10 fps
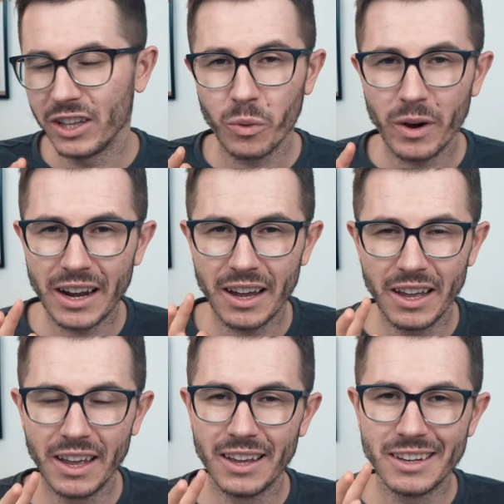I don't wanna
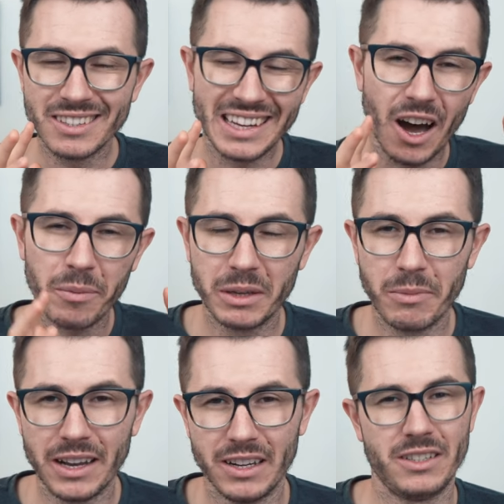say
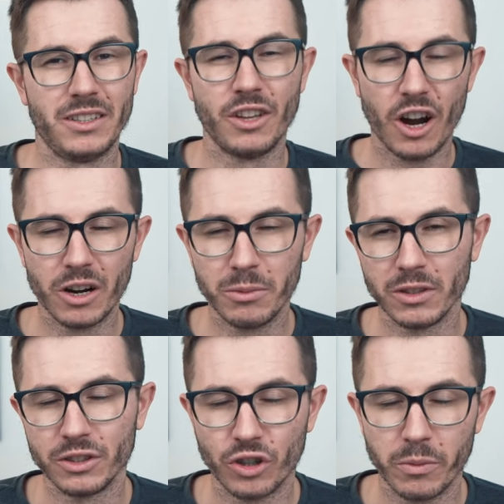OptiMind is a
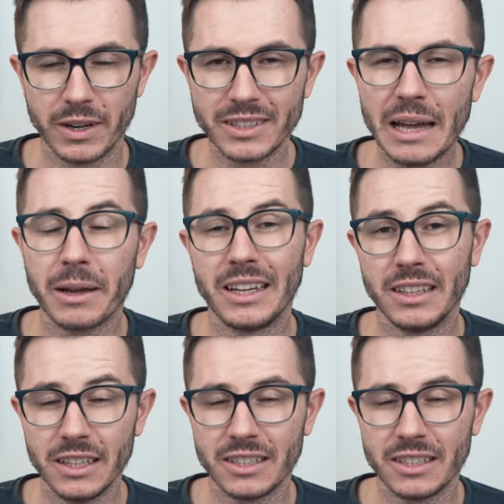terrible nootropic stack, it